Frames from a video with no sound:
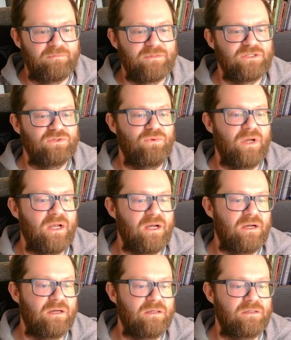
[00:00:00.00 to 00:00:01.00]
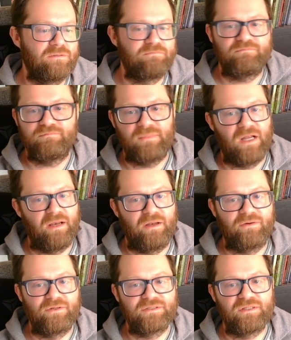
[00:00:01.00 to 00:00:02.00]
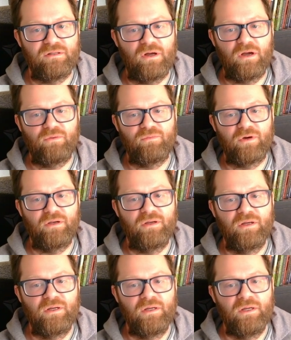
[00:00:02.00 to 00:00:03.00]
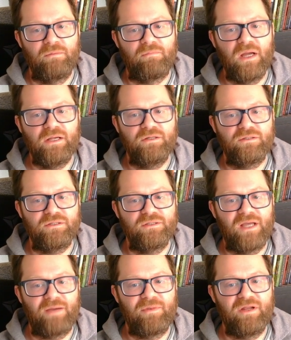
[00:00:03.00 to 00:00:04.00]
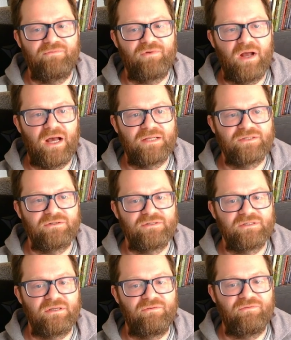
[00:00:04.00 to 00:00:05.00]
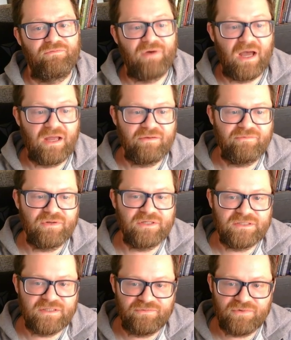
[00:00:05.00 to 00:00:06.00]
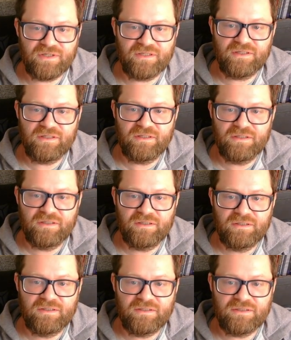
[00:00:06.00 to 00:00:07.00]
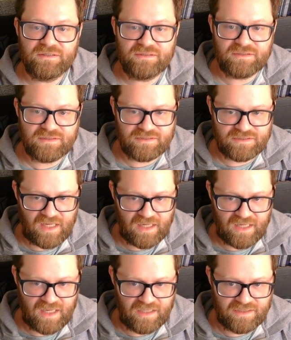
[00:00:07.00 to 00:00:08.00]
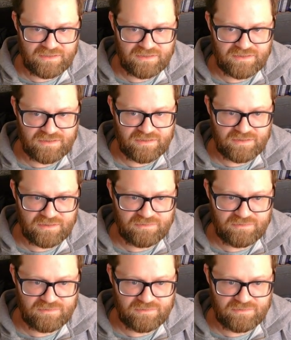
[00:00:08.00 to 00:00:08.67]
Square. I don't know. It's a long one. Michael nominated for Oscars in 5 different decades.